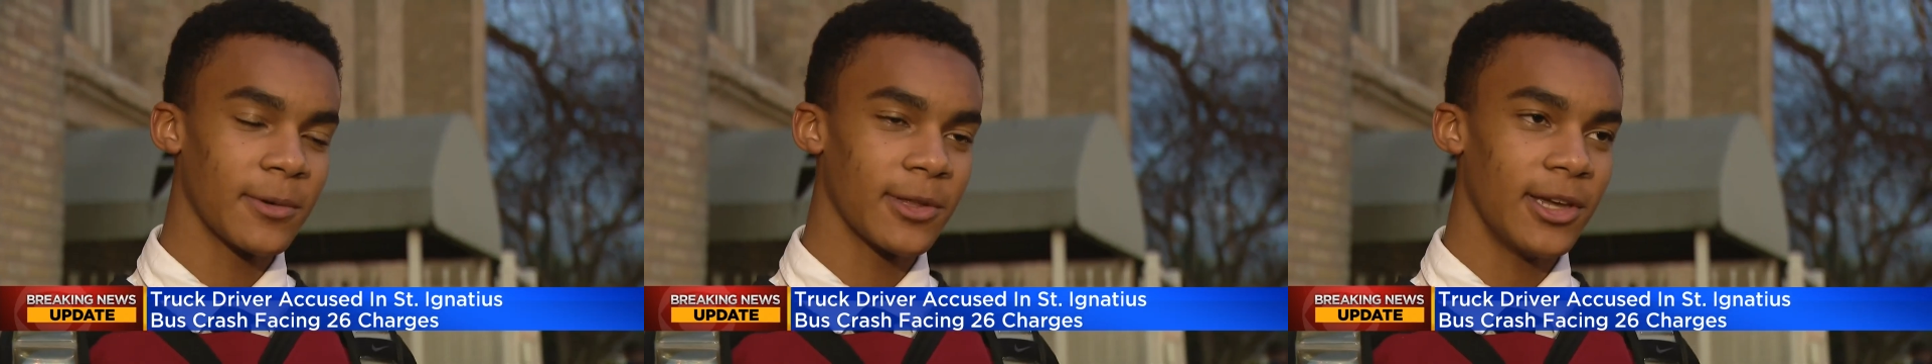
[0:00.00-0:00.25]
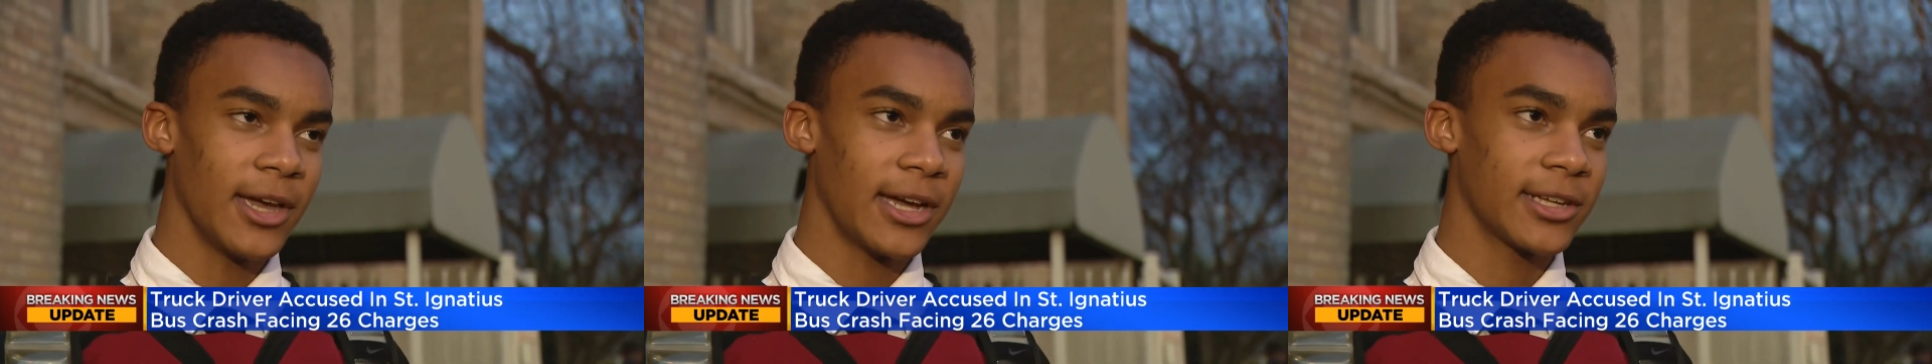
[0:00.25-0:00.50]

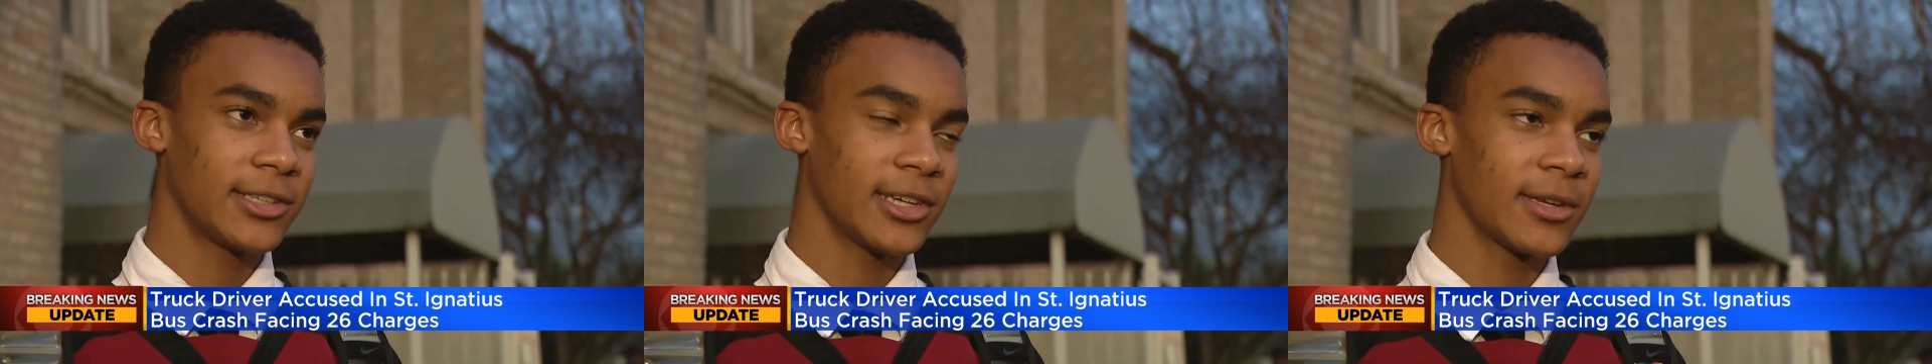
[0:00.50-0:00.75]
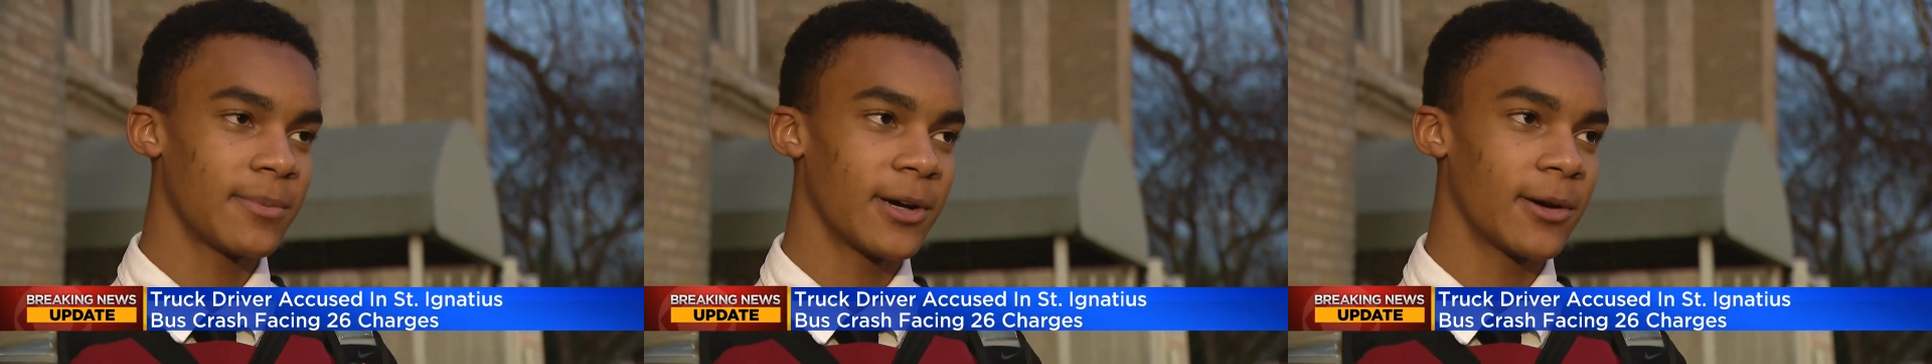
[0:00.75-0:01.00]
really
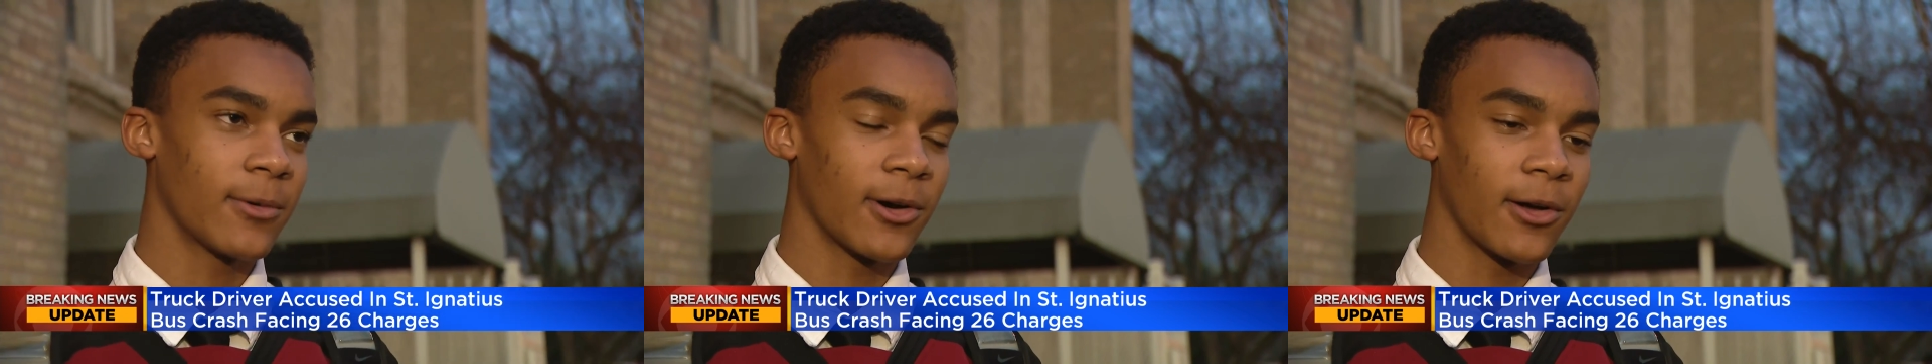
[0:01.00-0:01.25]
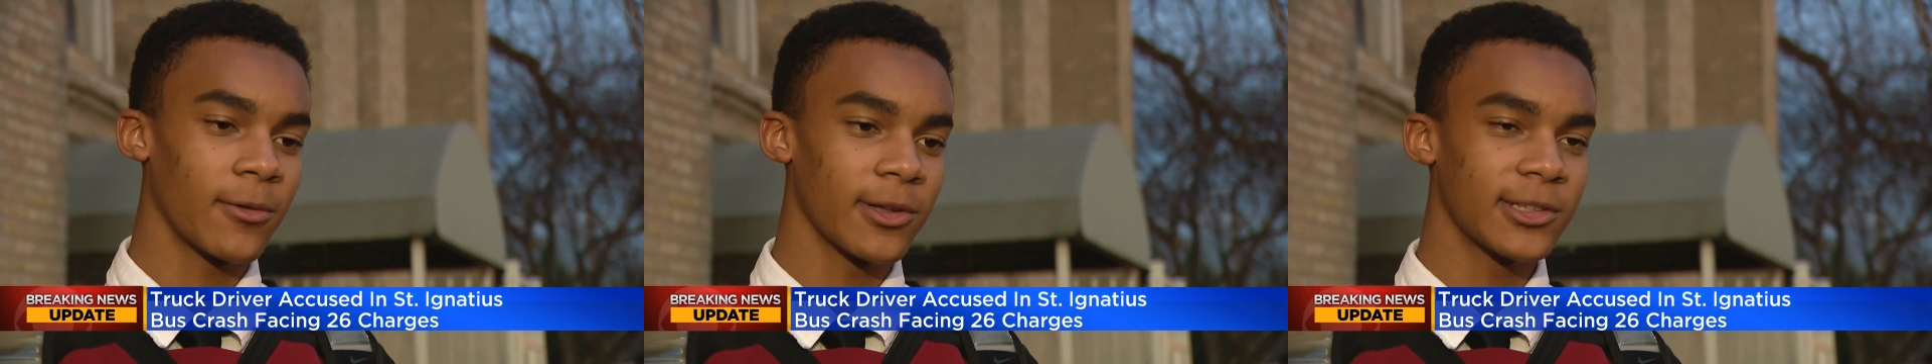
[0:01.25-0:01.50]
hectic, but
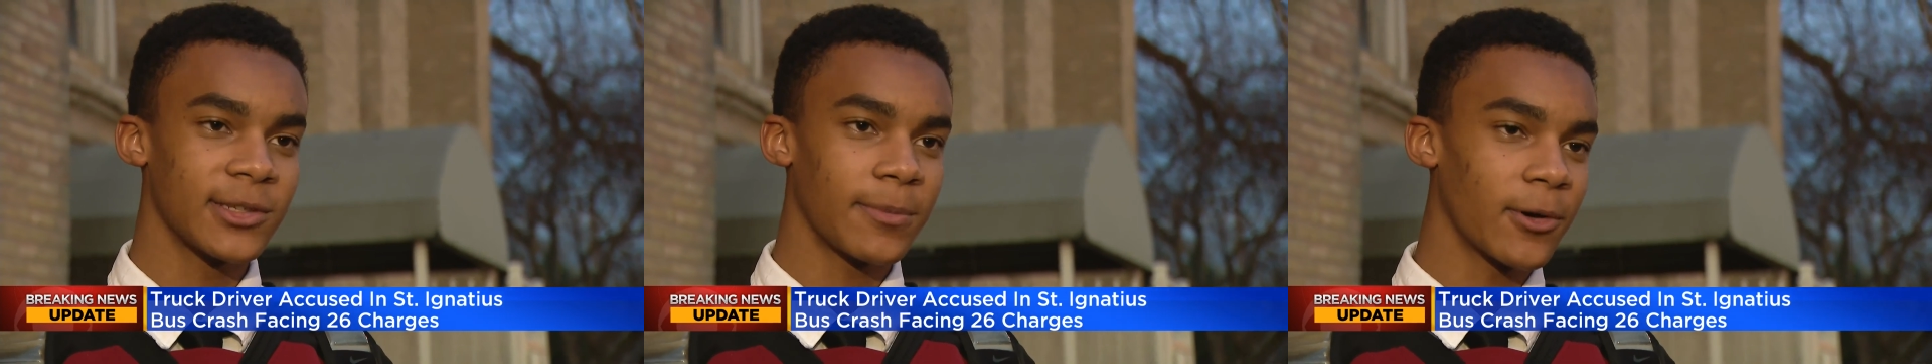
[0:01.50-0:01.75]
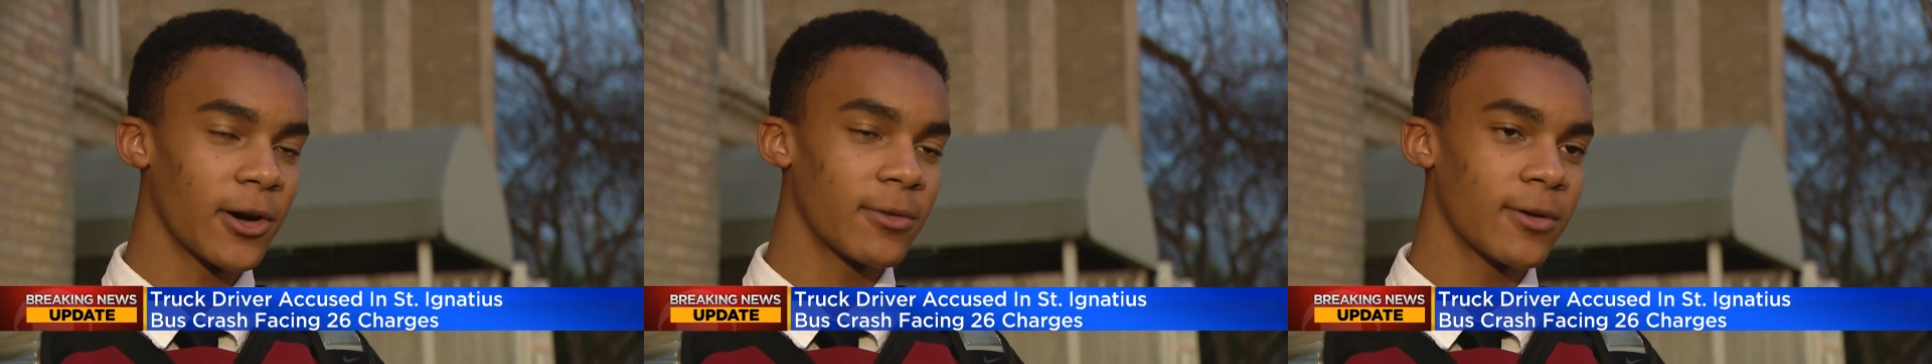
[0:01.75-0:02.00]
we're all really
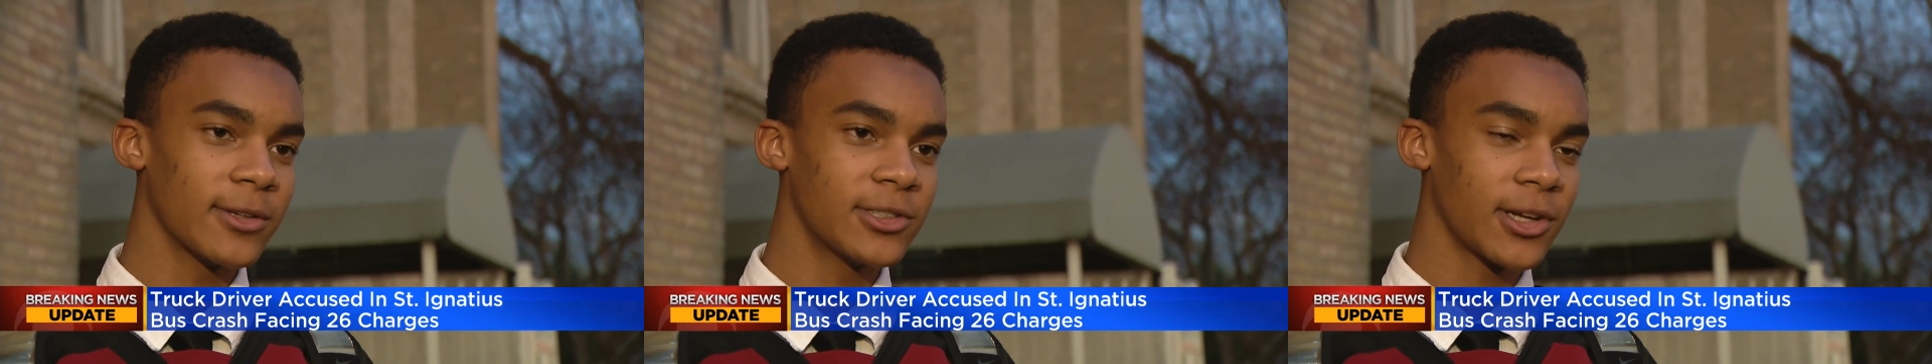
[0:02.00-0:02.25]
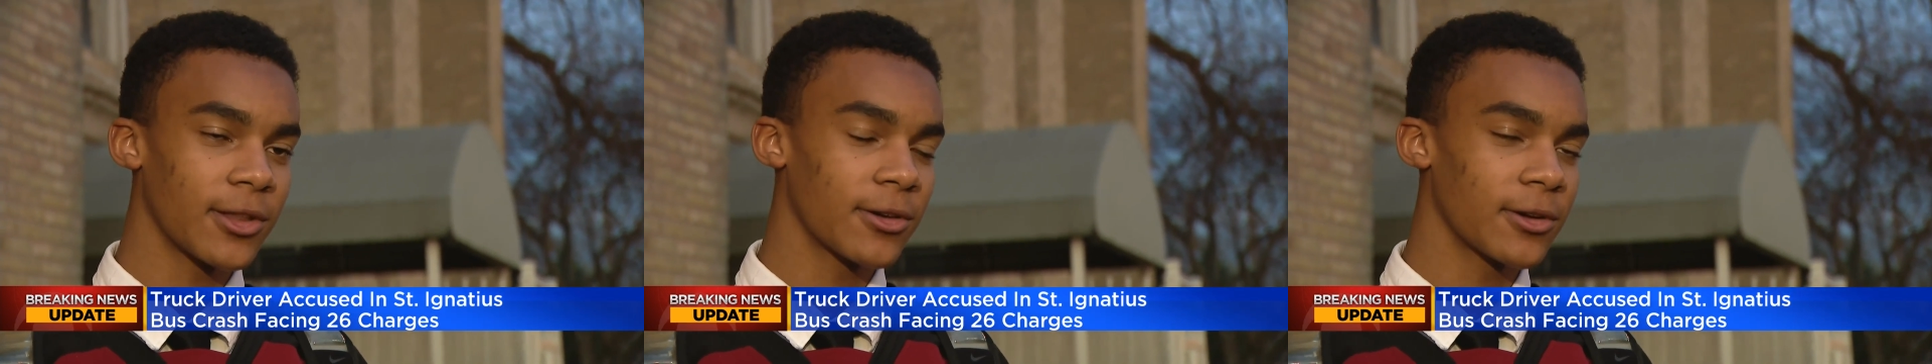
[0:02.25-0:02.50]
supportive of
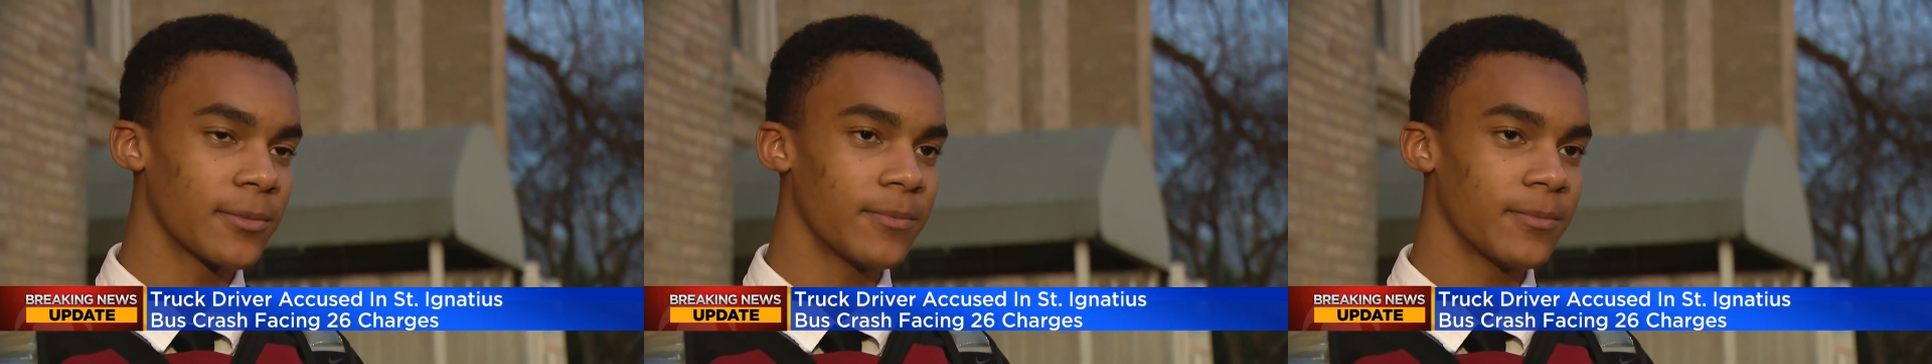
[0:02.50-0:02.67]
each other.